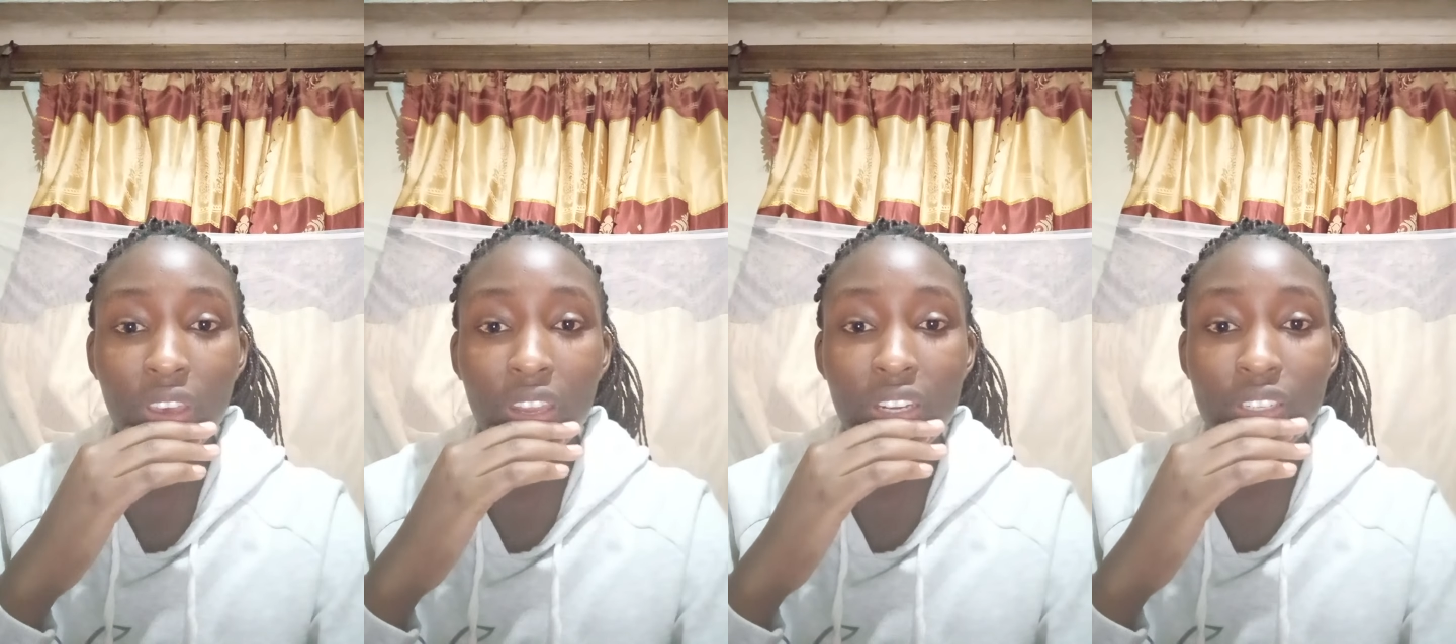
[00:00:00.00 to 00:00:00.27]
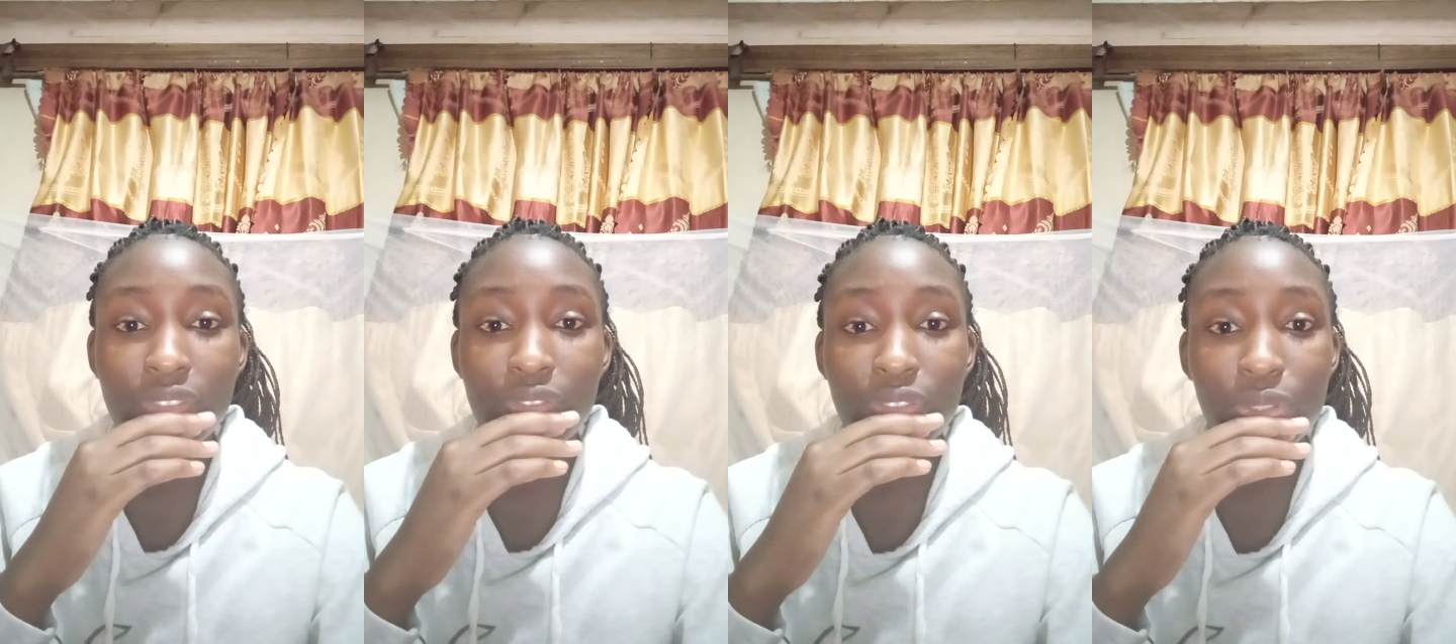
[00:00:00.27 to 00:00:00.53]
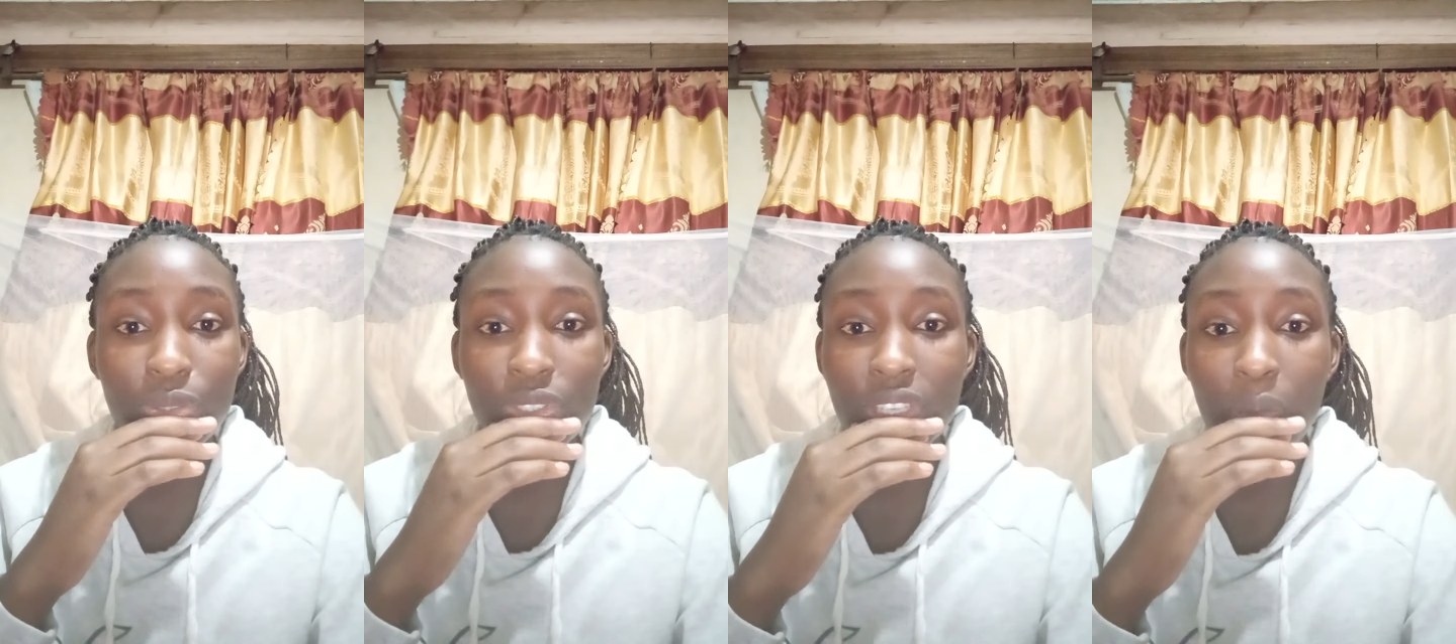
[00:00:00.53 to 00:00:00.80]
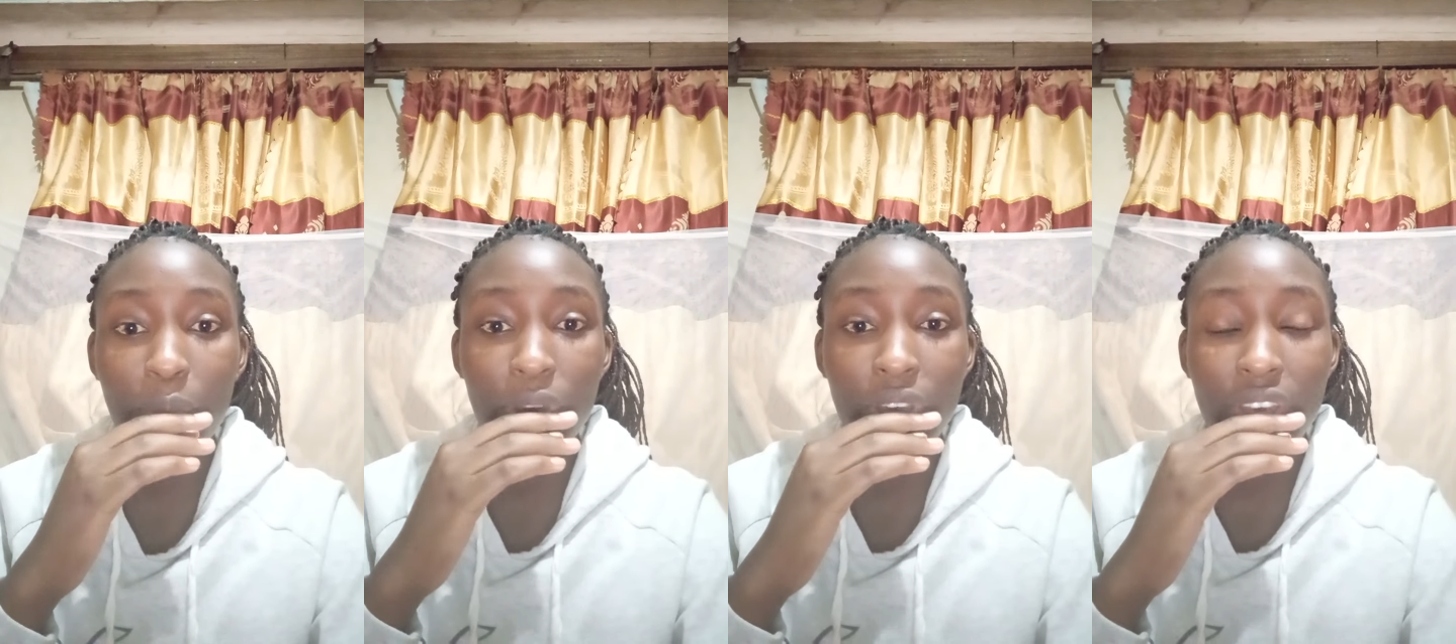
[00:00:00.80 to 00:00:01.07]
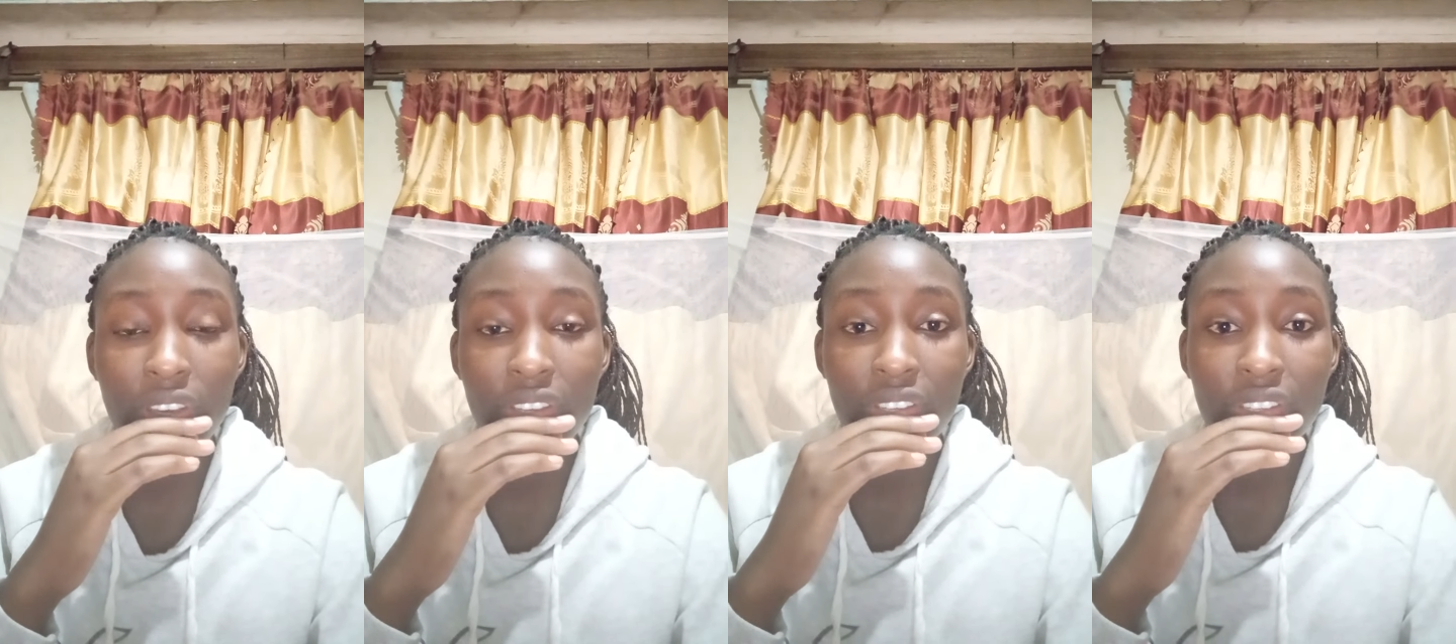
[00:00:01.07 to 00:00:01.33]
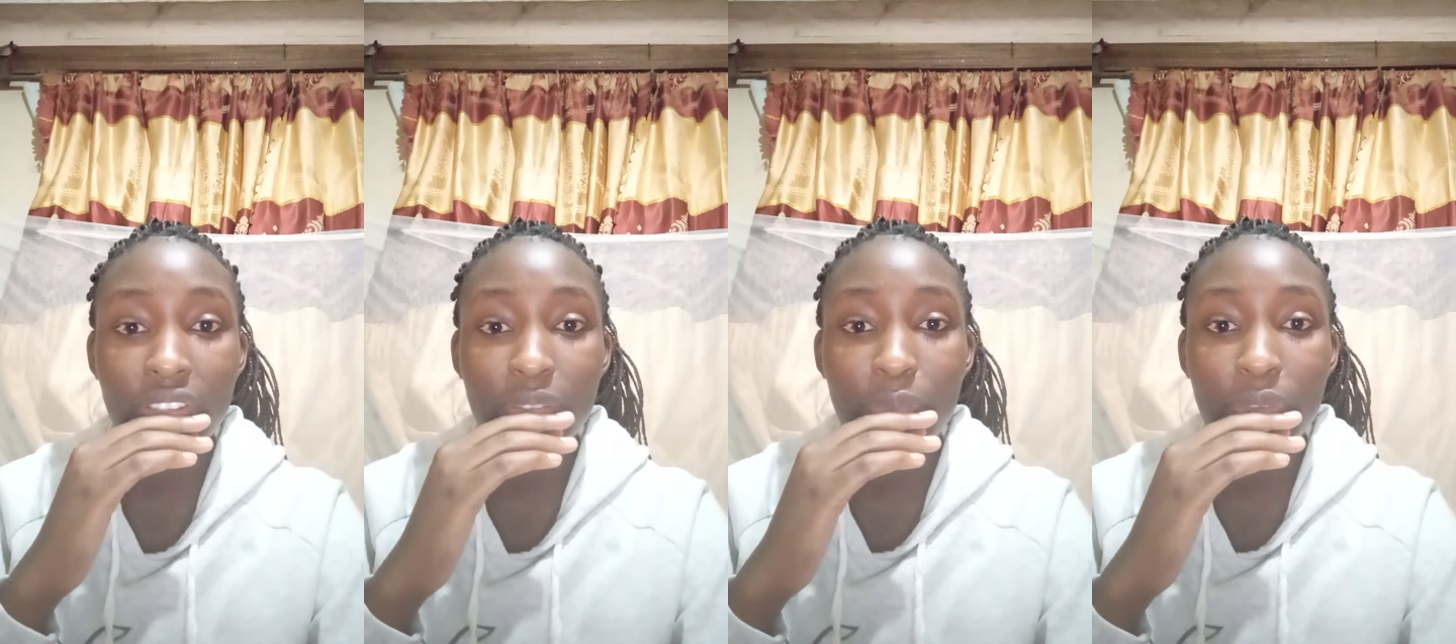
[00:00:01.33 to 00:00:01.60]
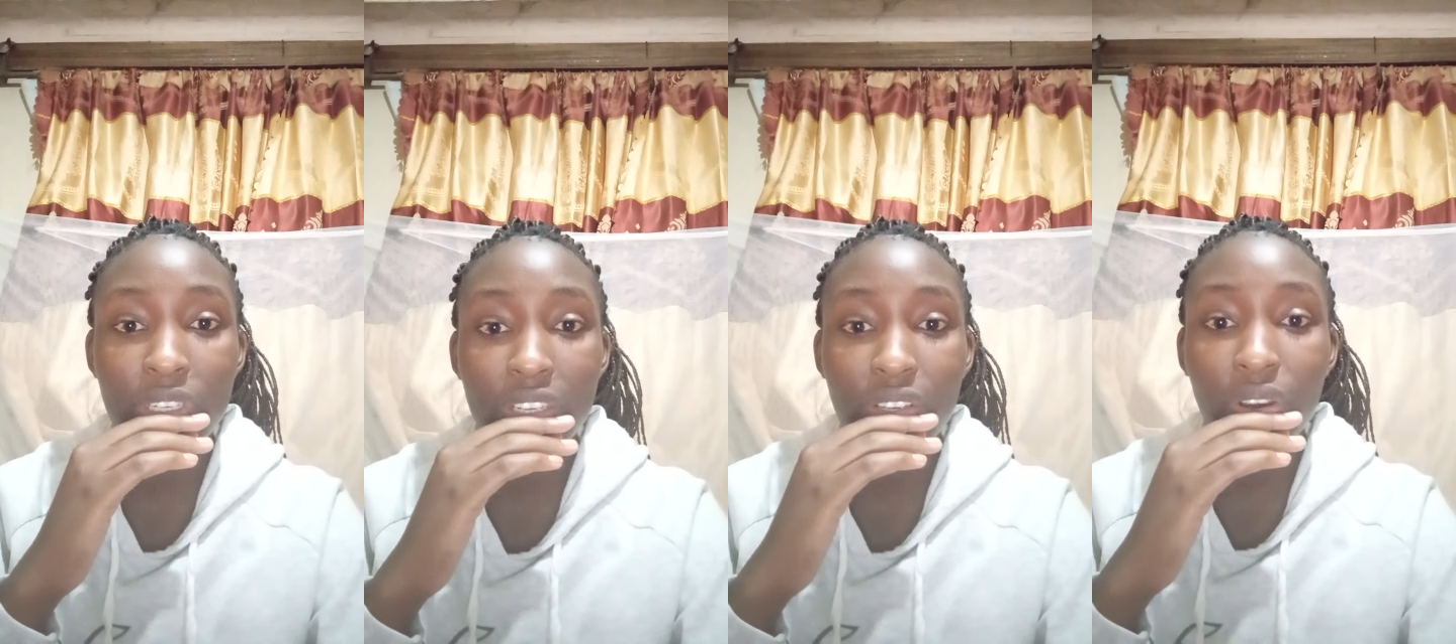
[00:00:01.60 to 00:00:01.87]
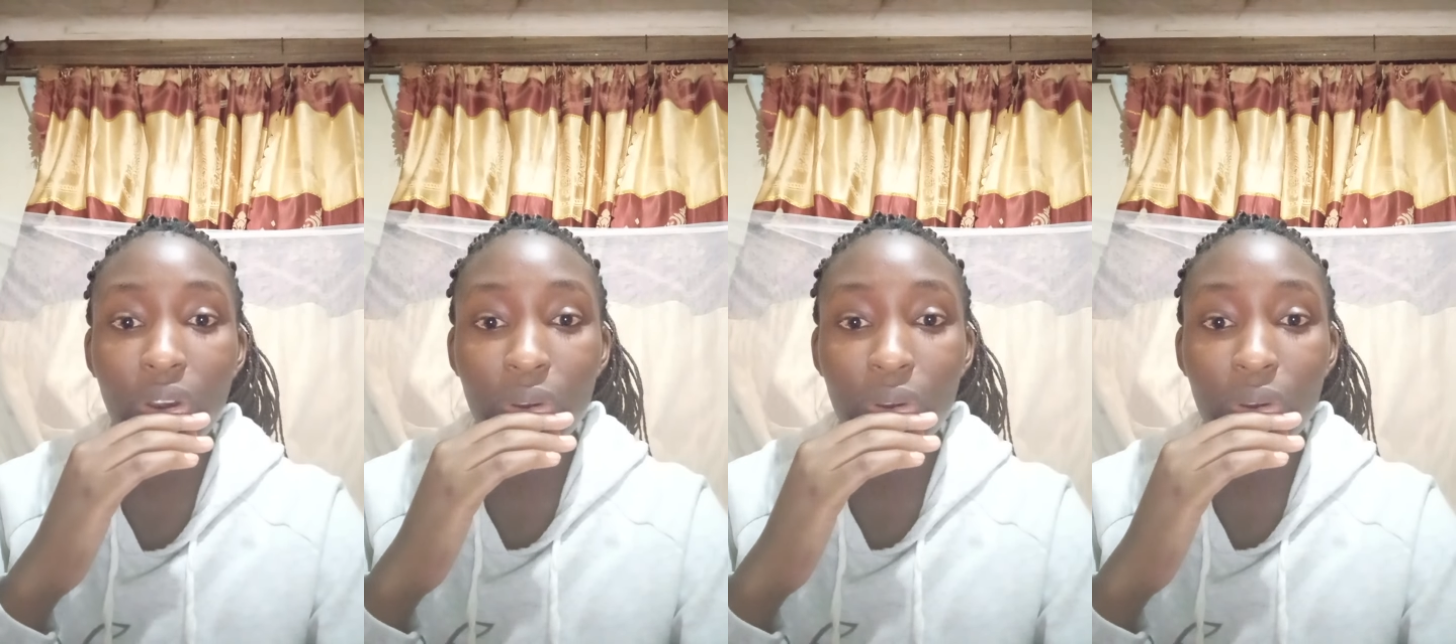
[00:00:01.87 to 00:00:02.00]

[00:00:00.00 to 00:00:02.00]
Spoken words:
a lift to somewhere, they'd be like,